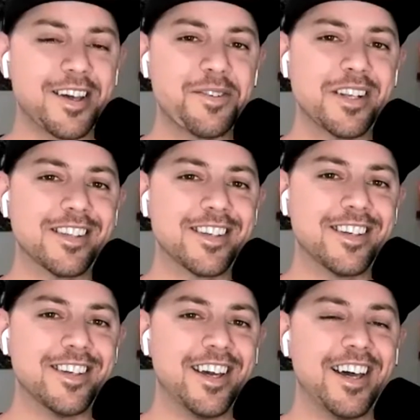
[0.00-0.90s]
definitely.
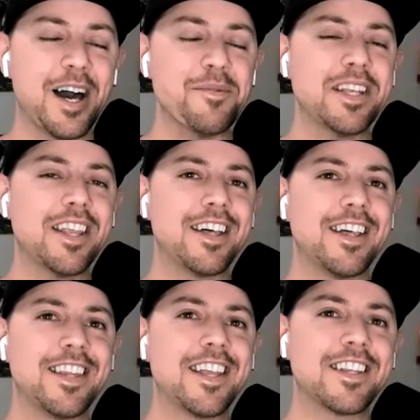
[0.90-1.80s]
I mean,
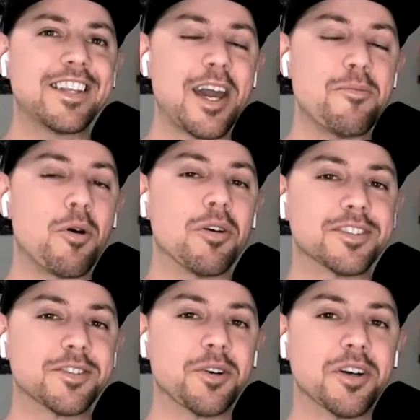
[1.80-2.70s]
at the end of the day, a moral of
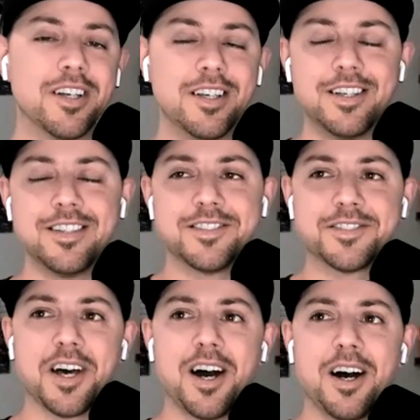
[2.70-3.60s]
the story
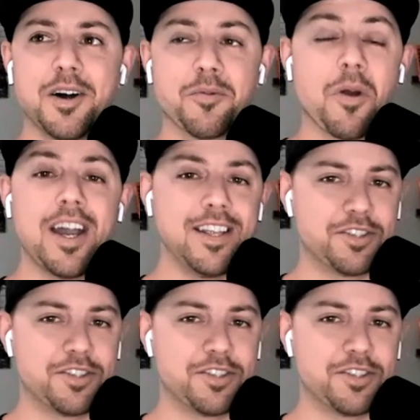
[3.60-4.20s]
is write,